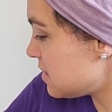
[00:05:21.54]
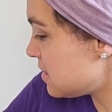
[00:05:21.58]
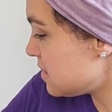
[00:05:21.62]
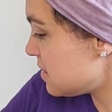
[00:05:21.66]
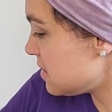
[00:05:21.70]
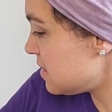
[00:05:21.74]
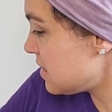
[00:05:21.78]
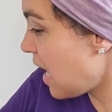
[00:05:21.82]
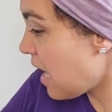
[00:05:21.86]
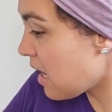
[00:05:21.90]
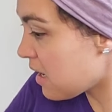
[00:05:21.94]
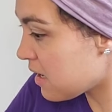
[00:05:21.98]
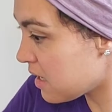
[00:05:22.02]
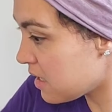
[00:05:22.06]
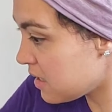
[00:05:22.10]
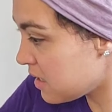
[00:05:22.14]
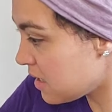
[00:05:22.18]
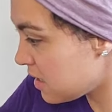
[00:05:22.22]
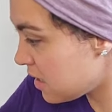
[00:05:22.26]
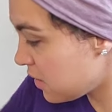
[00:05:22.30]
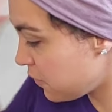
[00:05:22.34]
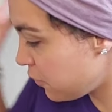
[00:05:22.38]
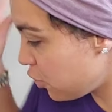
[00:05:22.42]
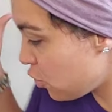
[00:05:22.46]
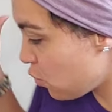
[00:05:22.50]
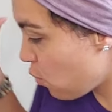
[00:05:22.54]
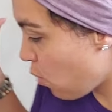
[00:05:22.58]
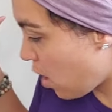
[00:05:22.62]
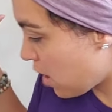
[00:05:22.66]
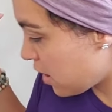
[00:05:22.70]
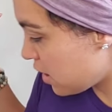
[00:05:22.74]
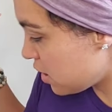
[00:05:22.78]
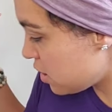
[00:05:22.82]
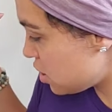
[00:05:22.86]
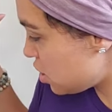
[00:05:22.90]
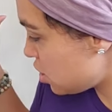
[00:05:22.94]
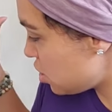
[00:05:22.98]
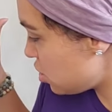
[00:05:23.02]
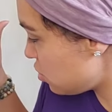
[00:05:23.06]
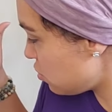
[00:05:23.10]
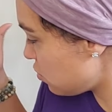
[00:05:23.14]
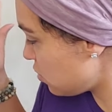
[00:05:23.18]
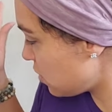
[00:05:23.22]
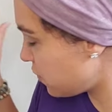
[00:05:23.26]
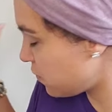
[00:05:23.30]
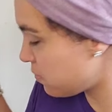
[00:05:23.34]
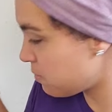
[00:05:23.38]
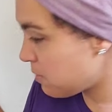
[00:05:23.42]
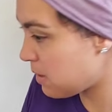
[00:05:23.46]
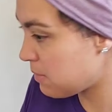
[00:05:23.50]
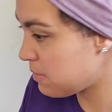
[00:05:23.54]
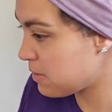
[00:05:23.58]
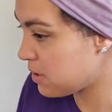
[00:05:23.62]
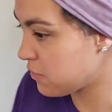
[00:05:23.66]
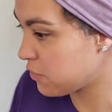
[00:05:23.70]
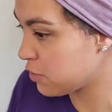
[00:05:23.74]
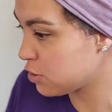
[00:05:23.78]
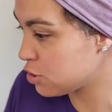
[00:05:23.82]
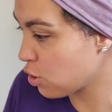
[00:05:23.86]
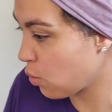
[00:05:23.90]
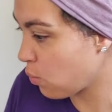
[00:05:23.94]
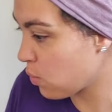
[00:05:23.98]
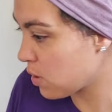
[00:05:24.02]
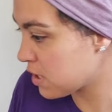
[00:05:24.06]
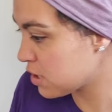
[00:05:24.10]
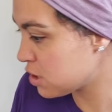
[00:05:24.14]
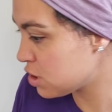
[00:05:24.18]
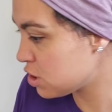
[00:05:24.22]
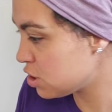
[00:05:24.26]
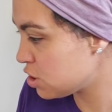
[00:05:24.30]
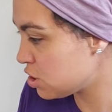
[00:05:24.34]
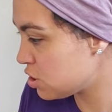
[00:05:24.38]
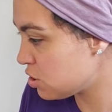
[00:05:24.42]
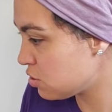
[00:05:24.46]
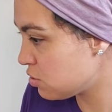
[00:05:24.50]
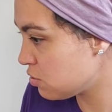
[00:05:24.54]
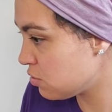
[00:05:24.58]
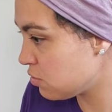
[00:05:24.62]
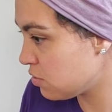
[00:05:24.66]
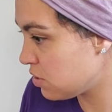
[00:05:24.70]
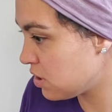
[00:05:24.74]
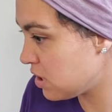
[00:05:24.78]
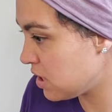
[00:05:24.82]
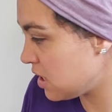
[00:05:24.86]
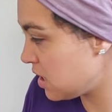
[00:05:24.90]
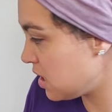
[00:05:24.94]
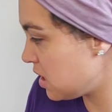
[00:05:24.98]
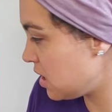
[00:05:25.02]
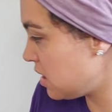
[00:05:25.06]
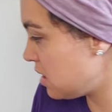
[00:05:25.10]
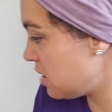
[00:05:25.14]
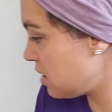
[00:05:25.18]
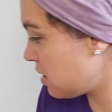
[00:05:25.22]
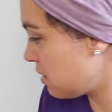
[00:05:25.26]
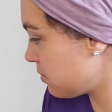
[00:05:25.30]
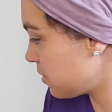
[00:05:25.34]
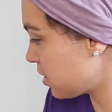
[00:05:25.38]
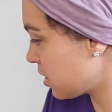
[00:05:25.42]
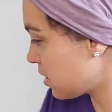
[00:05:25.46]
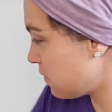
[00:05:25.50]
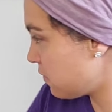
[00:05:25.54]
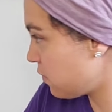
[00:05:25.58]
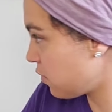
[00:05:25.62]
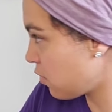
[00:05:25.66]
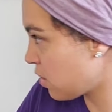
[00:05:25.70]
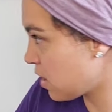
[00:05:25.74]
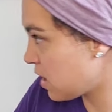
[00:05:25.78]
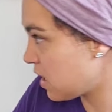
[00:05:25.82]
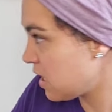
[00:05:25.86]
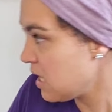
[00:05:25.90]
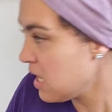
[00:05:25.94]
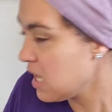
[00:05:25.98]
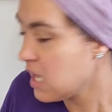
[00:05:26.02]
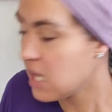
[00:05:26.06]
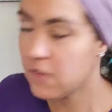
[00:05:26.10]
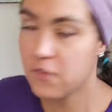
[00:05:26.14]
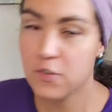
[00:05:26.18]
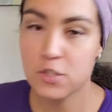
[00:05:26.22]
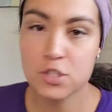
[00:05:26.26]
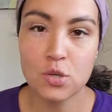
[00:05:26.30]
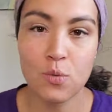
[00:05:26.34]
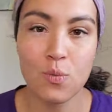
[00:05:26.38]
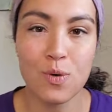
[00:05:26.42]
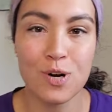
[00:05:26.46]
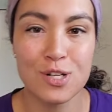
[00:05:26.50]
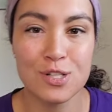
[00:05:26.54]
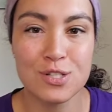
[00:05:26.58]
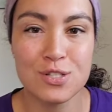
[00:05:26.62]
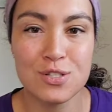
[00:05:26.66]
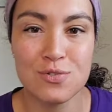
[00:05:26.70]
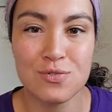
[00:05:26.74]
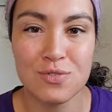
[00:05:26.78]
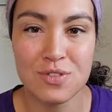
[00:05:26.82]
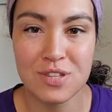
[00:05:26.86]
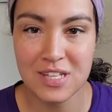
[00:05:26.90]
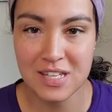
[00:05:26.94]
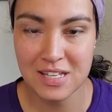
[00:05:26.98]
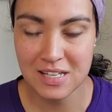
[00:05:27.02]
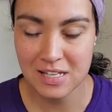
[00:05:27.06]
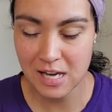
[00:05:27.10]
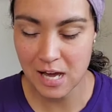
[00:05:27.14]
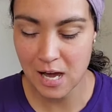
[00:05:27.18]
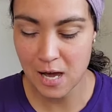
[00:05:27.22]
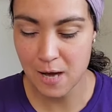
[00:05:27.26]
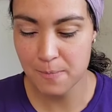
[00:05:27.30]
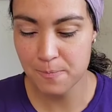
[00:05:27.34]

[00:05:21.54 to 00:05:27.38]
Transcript: yeah, and then if you wanted to, if you don't want to do the, if you don't want to do the